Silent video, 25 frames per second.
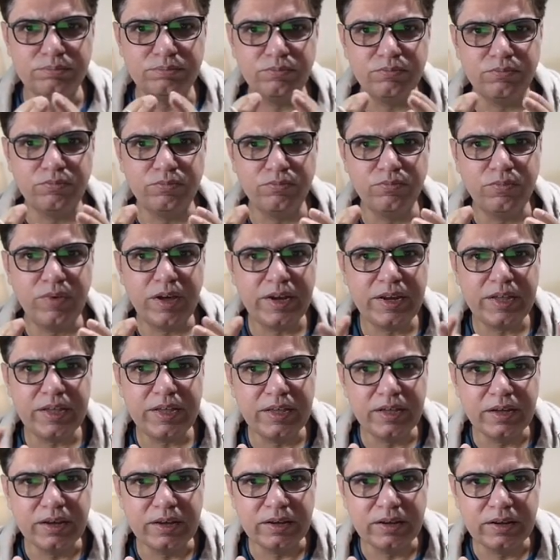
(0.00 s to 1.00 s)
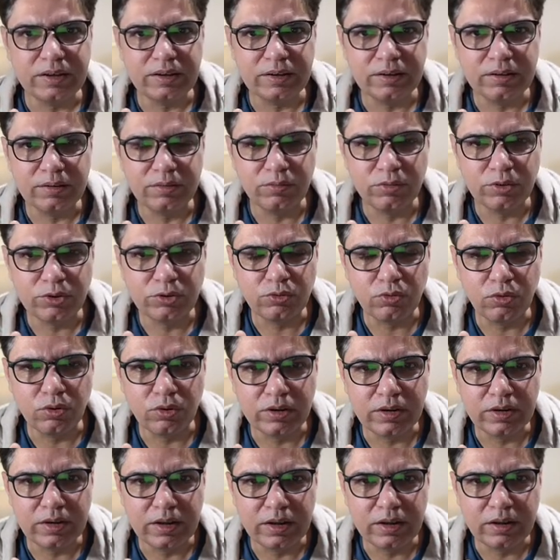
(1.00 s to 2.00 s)

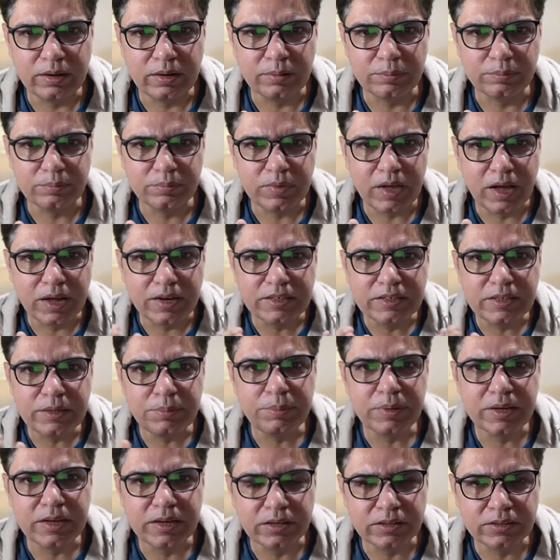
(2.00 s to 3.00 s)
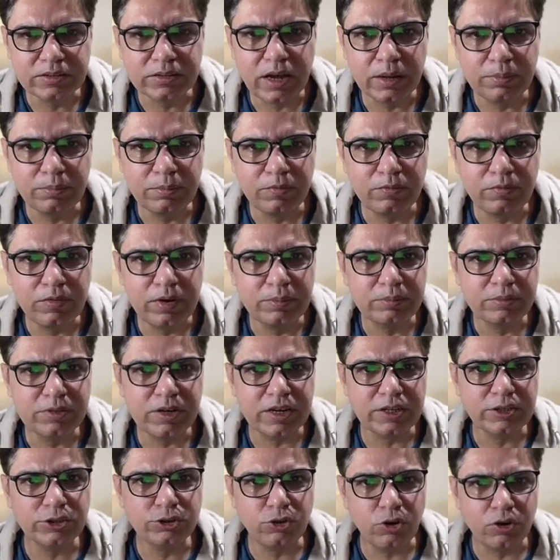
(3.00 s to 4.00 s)
untypical type of limbs,
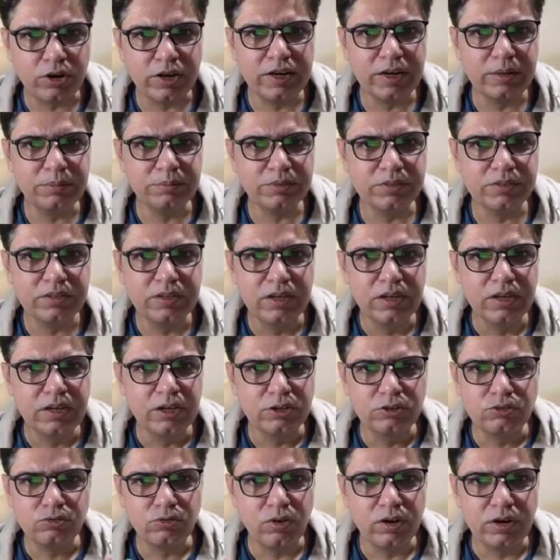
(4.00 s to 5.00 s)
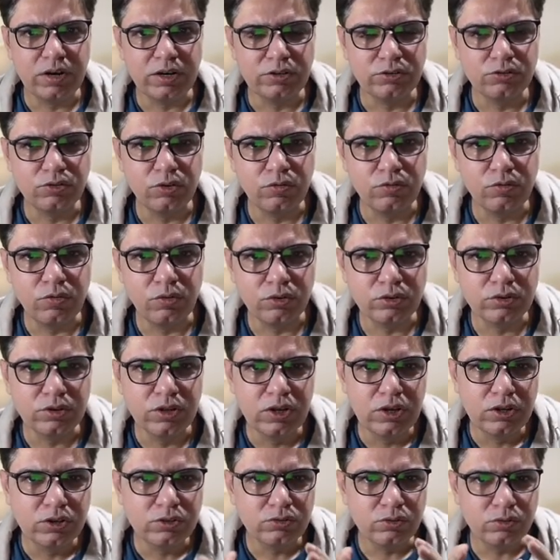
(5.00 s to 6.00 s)
like short limbs, so on and so forth.
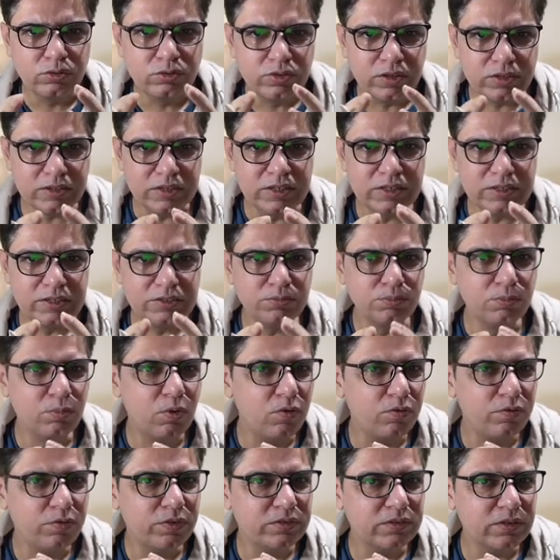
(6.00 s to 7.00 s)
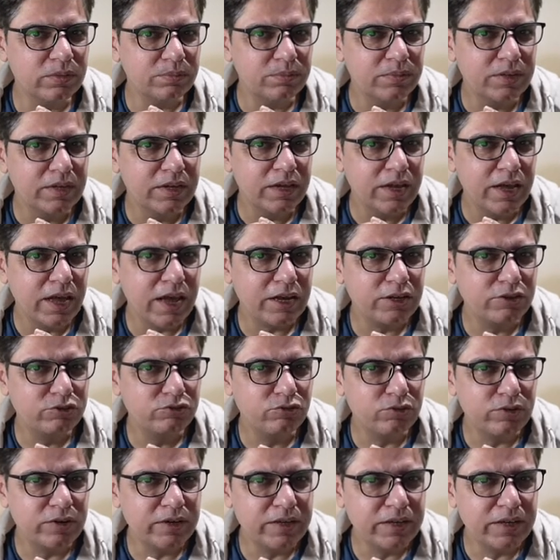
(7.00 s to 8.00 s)
So subtle dysmorphism
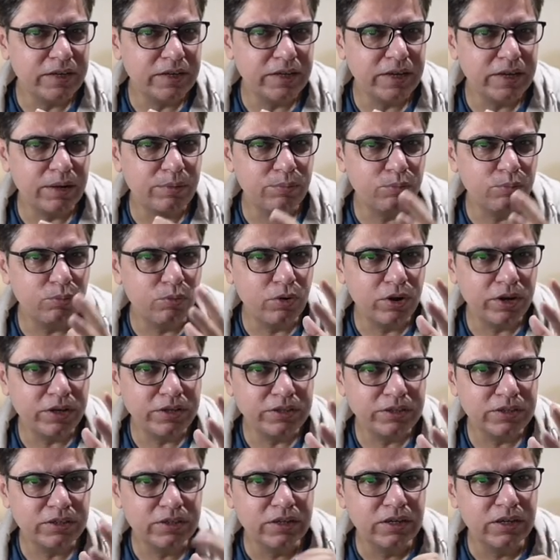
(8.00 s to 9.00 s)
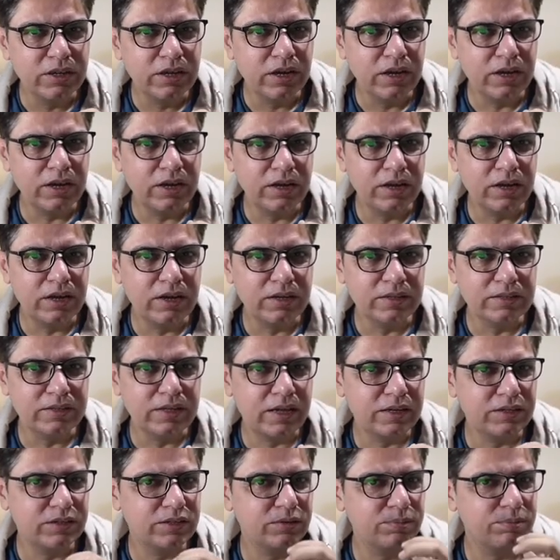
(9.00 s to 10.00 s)
actually can point
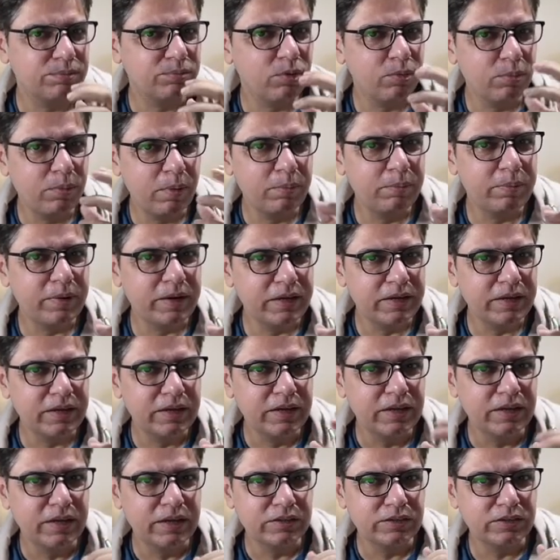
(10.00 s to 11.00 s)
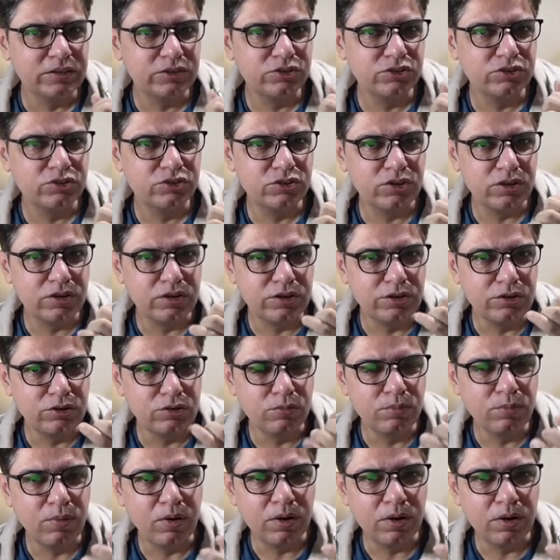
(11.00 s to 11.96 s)
that probably this newborn